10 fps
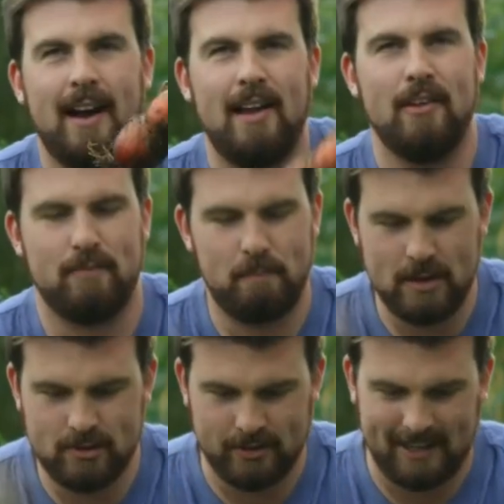I love
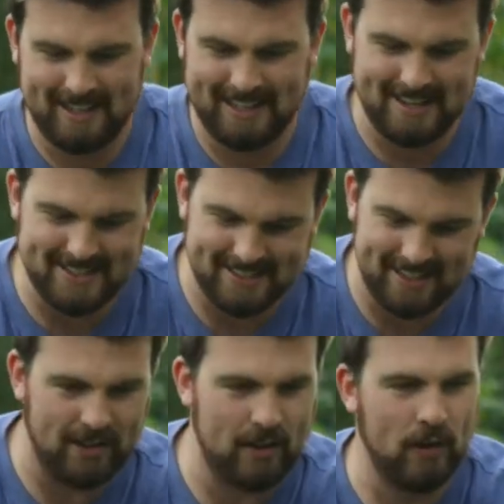beetroot in case you
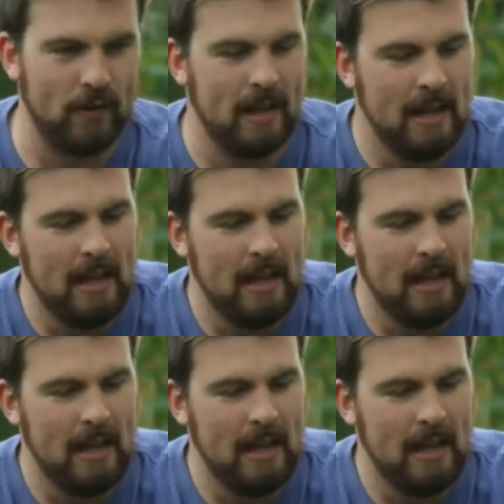didn't know.